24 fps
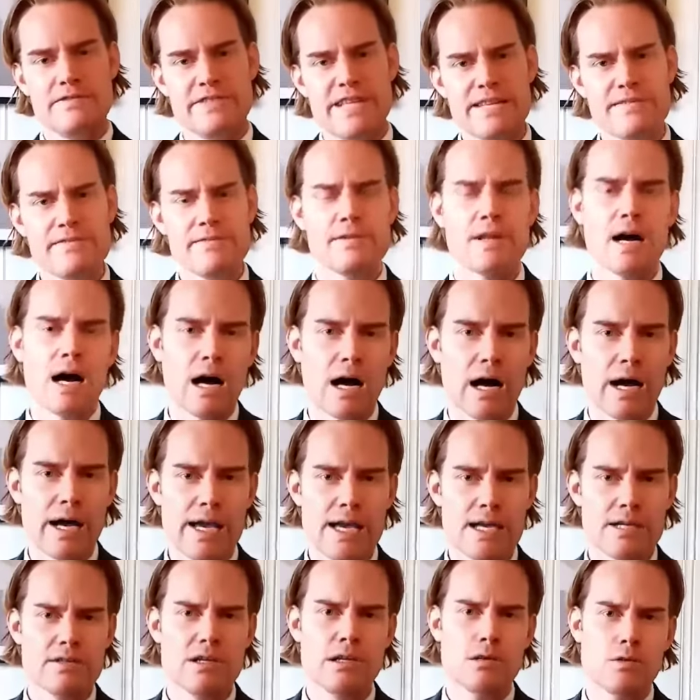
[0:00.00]

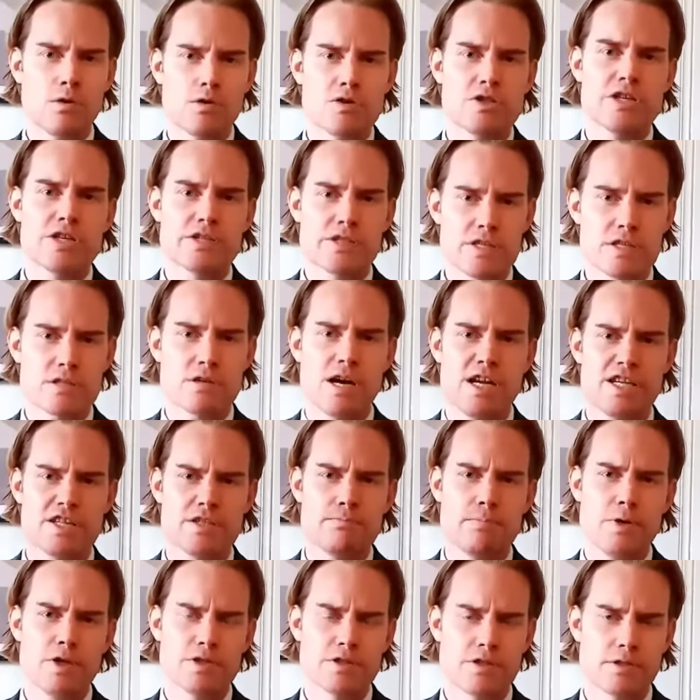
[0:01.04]
Denying the Lord Jesus
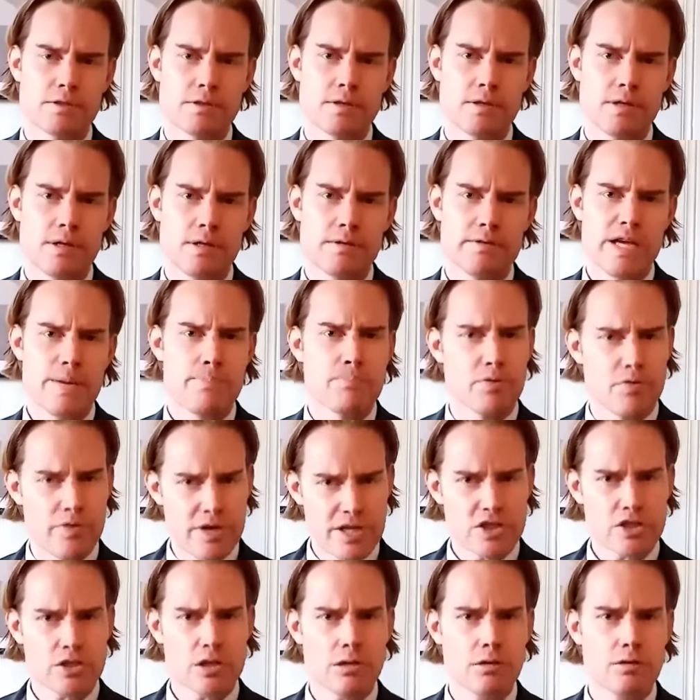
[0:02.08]
Christ, but they
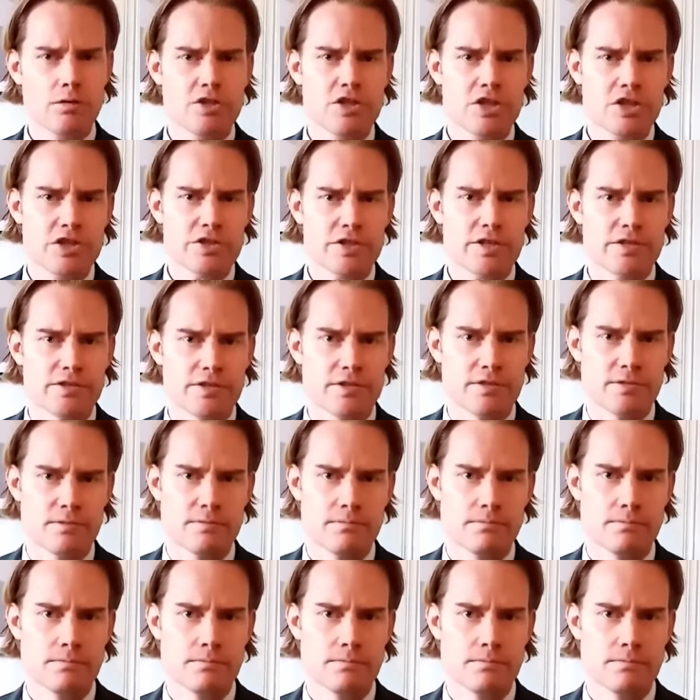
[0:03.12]
preach the Lord Jesus.